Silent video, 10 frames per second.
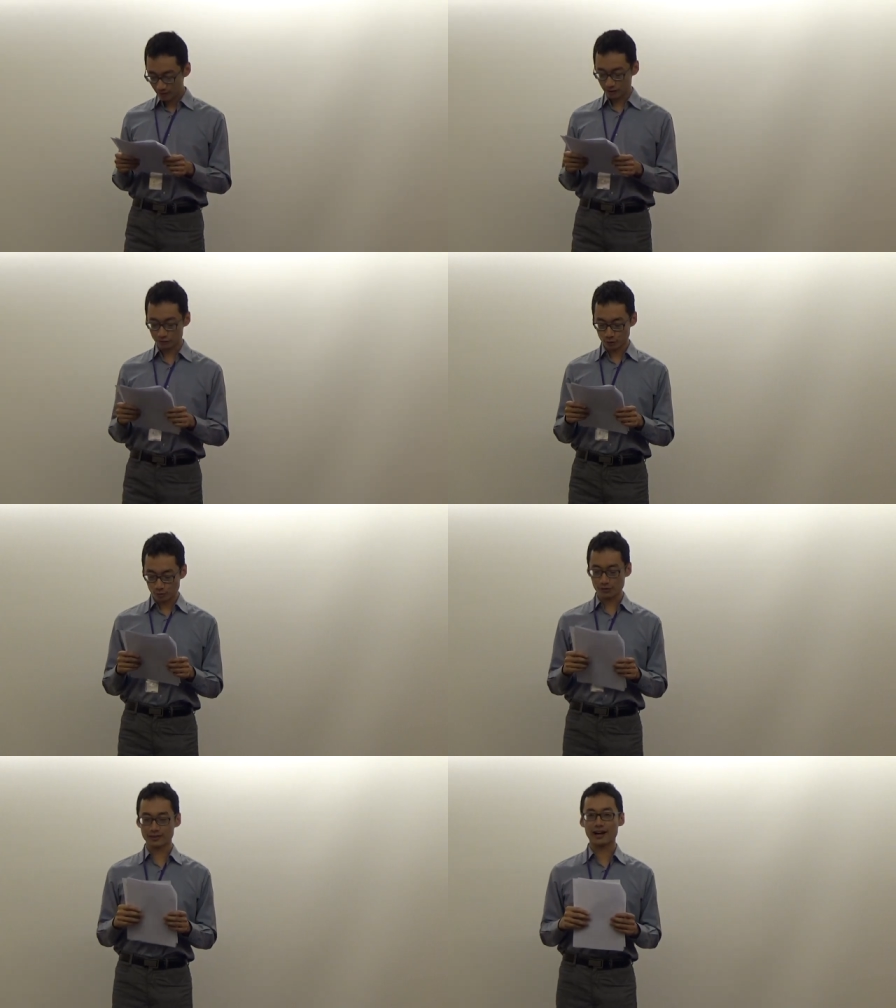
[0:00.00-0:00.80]
If you
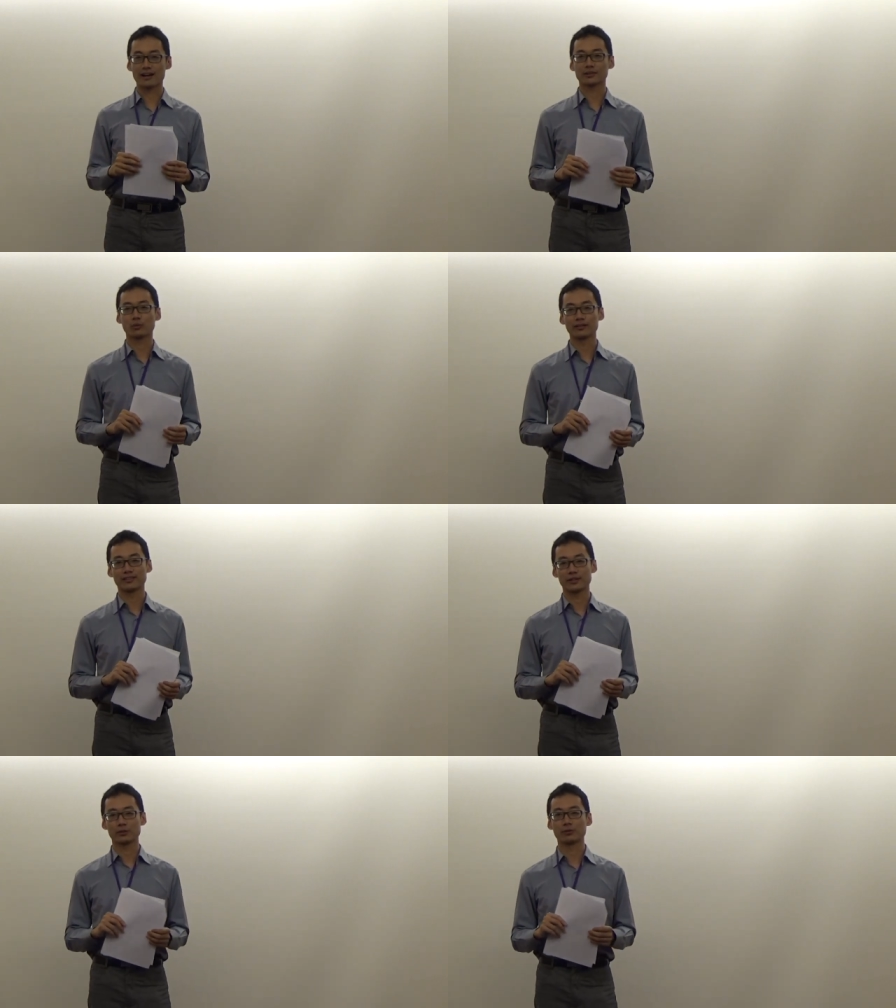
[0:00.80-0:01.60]
work hard, one
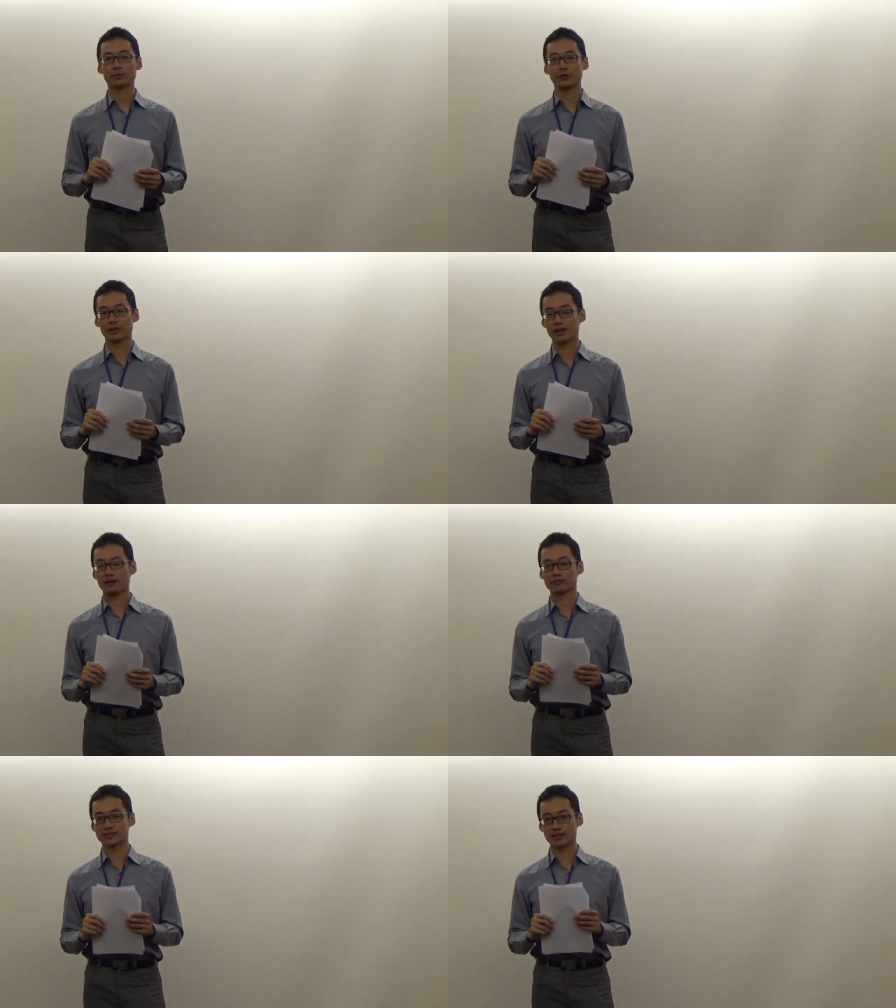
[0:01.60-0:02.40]
day you will
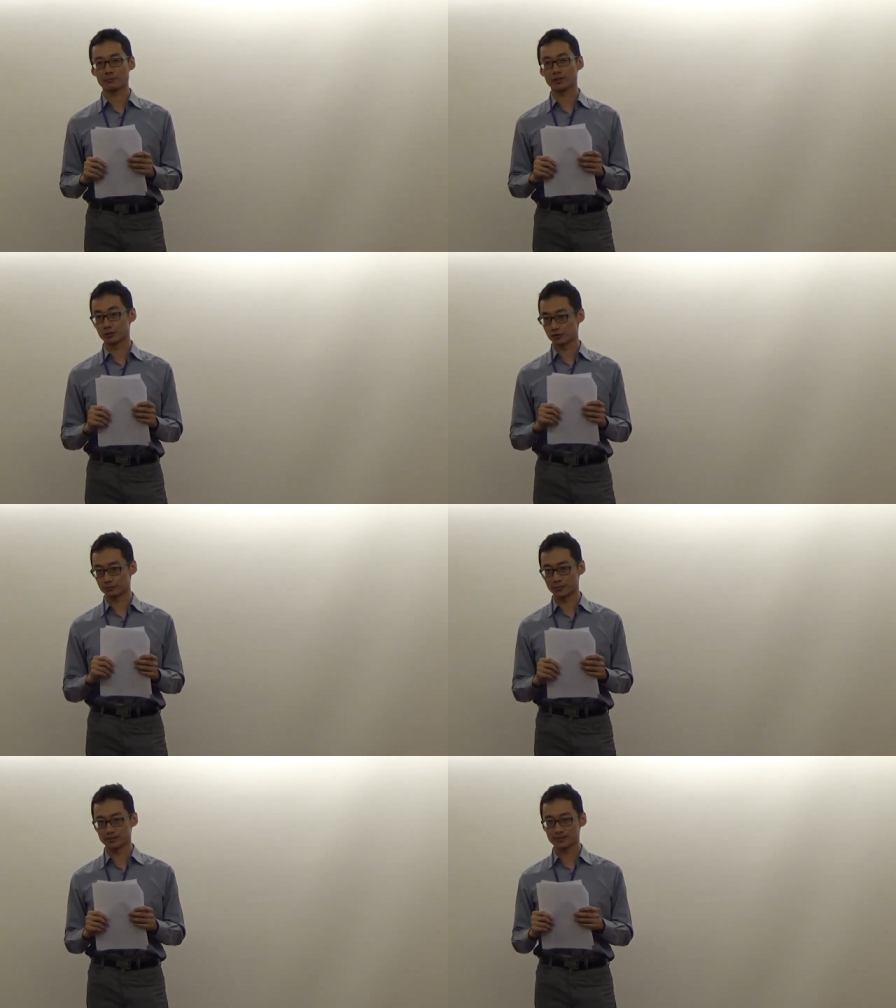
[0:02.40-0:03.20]
have some
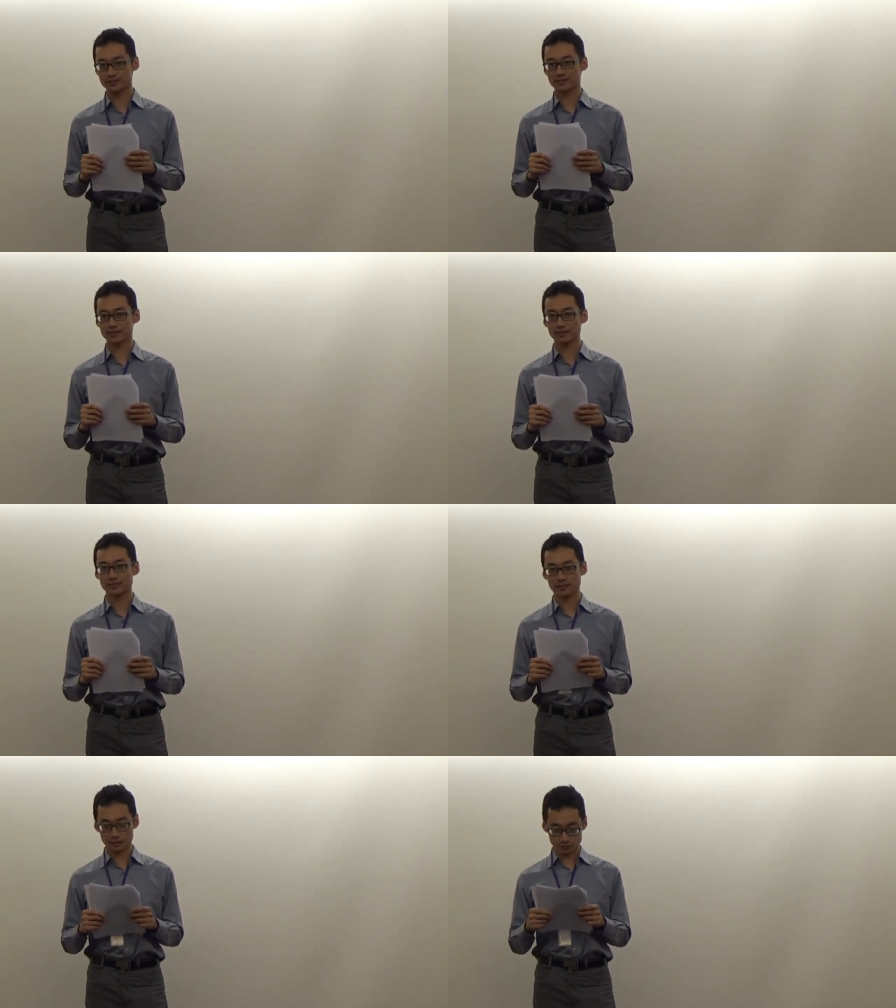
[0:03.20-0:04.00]
achievements
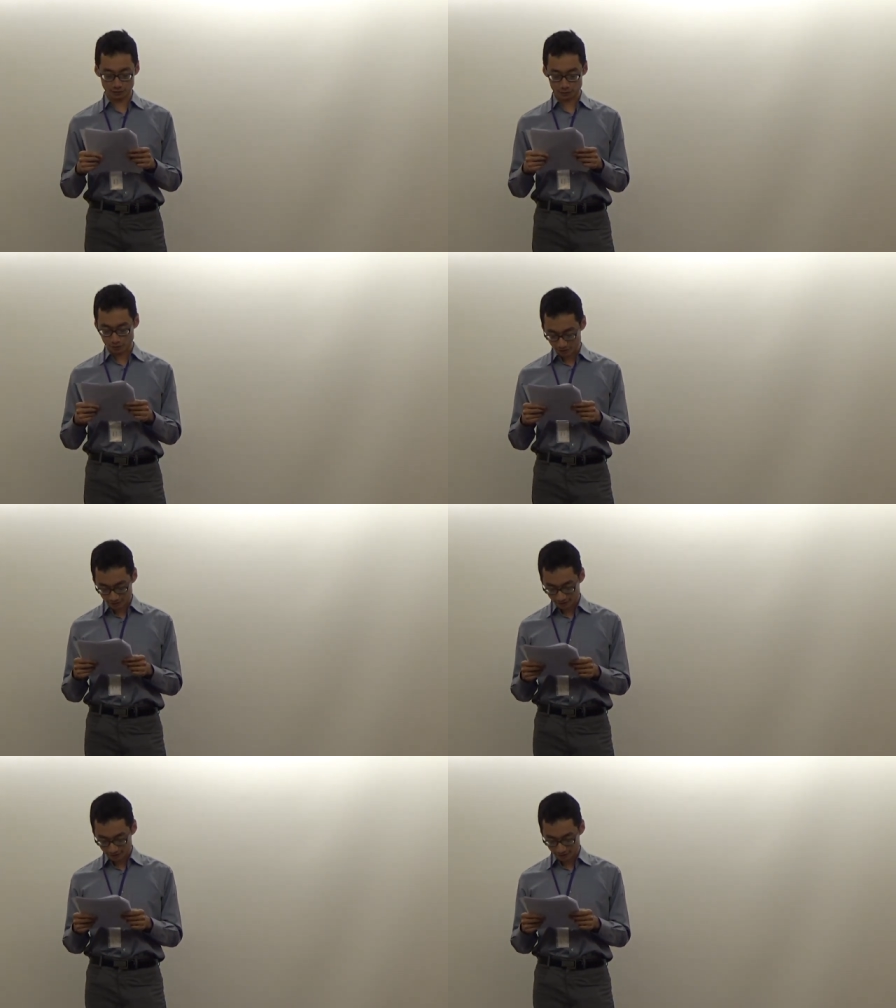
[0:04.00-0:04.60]
in the future.